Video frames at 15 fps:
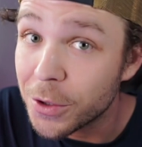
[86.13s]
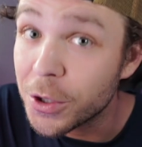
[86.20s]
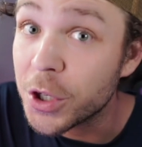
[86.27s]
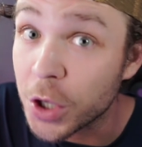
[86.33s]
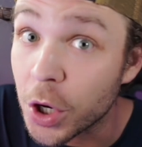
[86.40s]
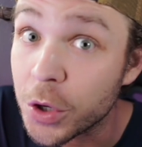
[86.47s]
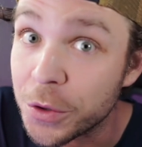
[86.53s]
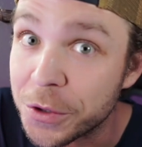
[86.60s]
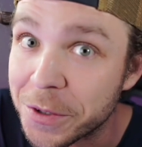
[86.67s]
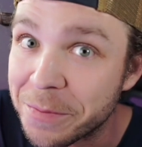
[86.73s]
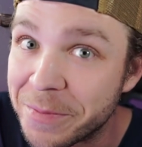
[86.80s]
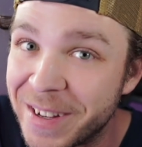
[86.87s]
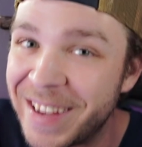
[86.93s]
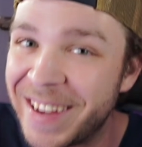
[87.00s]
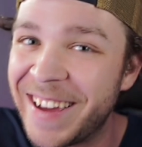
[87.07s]
Go use
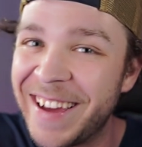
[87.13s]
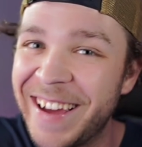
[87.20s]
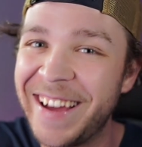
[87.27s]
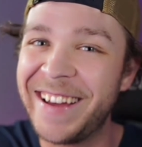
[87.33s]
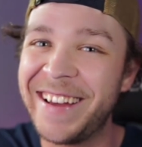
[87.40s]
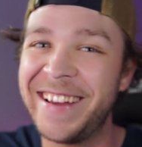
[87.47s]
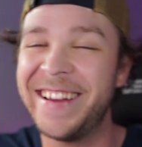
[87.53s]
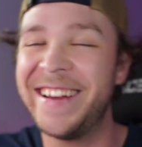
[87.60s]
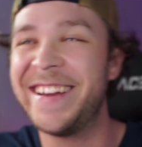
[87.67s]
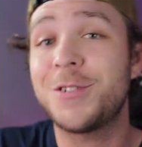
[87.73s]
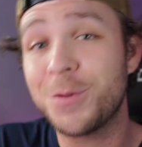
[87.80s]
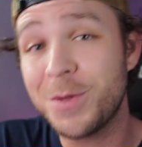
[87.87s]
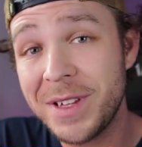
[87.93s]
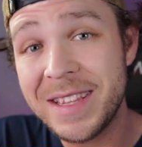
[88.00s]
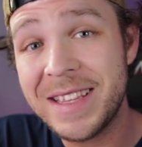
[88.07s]
them. So
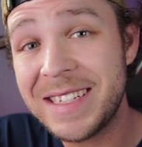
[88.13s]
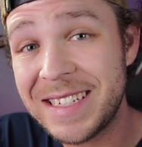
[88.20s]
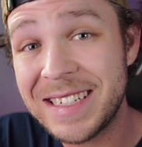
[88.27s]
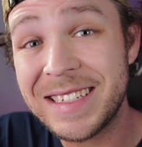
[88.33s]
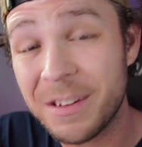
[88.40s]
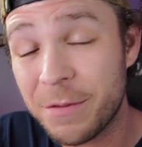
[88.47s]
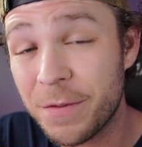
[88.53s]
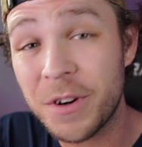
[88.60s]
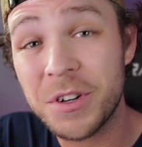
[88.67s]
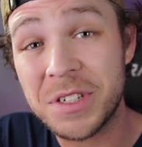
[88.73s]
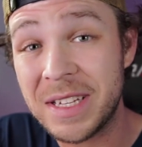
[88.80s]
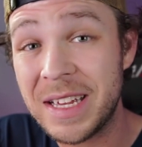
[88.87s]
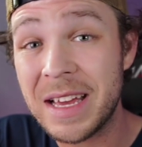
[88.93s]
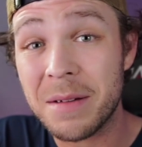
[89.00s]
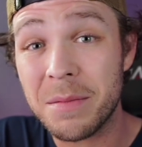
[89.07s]
really, this is the first
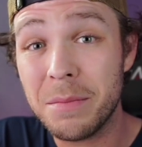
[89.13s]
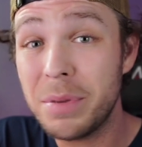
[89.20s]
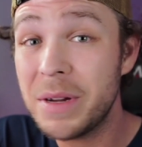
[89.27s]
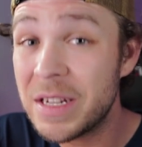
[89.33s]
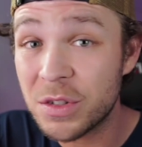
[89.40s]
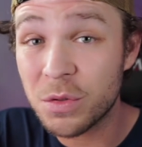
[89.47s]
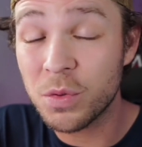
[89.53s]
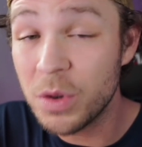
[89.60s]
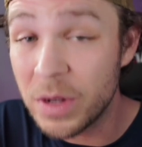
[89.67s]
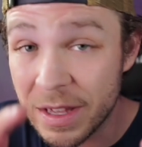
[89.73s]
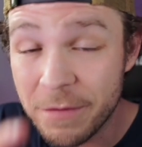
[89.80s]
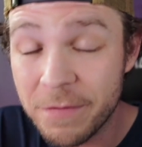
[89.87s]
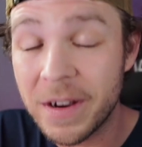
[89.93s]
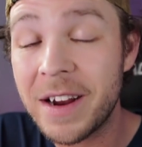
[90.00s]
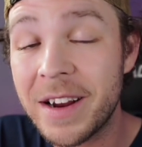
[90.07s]
step, but it's really
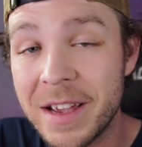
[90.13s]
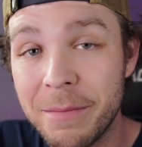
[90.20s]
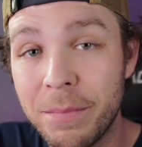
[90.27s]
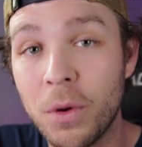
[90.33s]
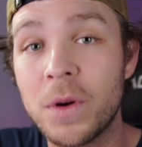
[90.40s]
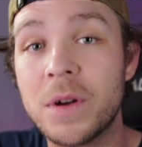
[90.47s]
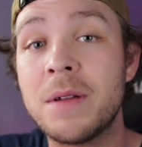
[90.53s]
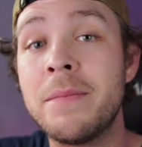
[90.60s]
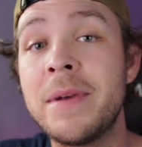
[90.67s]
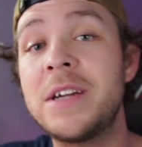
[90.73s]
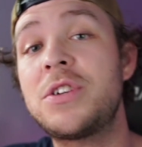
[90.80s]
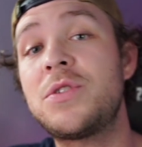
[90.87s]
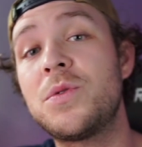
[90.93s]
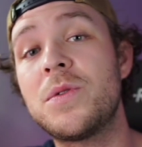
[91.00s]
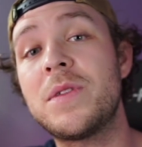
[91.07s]
very important to make
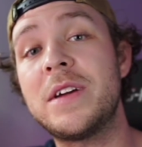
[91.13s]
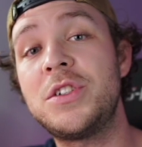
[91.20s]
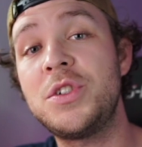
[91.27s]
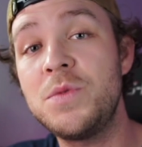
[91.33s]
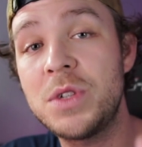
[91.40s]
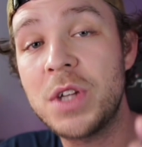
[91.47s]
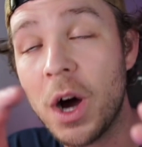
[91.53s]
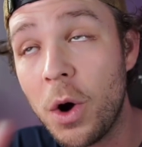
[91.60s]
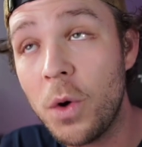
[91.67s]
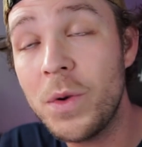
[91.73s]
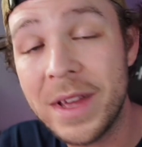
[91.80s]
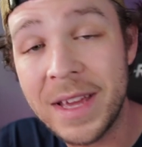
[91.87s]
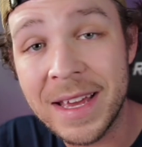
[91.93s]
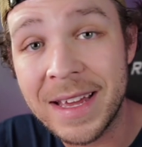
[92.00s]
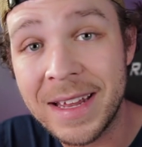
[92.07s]
sure that you tune
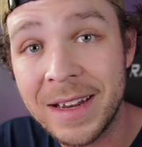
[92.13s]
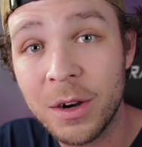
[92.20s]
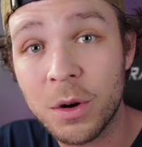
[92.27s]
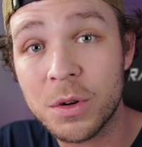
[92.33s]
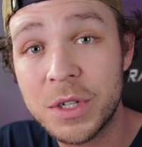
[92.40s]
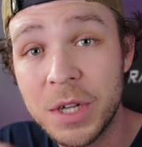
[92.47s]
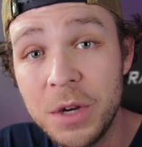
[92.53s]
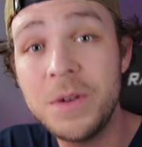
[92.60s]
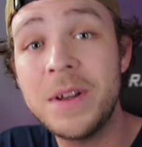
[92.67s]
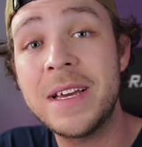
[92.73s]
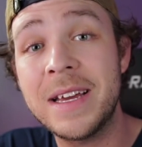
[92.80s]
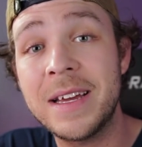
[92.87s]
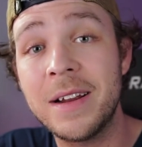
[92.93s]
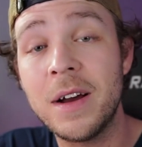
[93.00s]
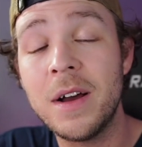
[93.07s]

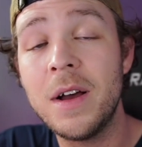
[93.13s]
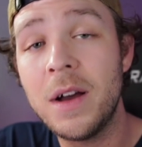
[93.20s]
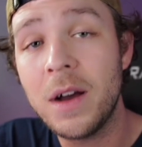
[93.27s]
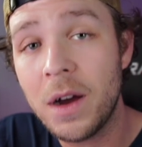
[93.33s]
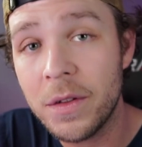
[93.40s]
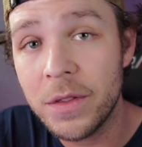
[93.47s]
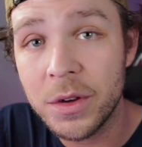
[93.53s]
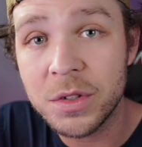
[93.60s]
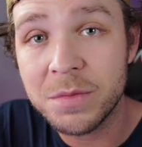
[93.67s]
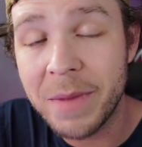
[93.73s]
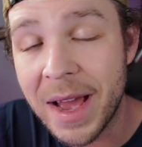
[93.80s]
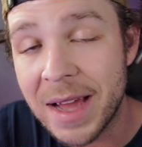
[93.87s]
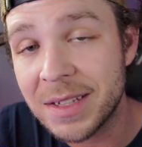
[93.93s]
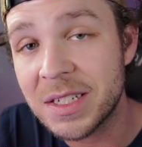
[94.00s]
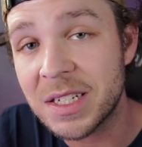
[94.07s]
in on those
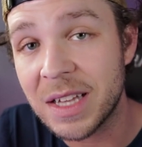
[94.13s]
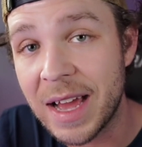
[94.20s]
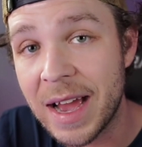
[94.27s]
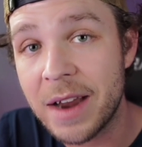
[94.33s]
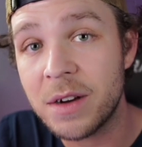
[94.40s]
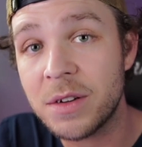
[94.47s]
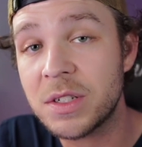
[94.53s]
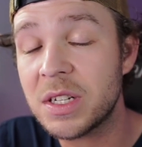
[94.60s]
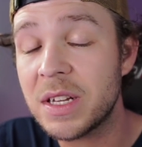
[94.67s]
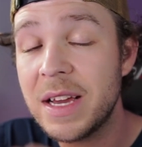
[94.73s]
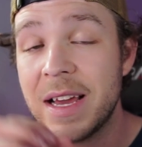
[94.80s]
Madden sliders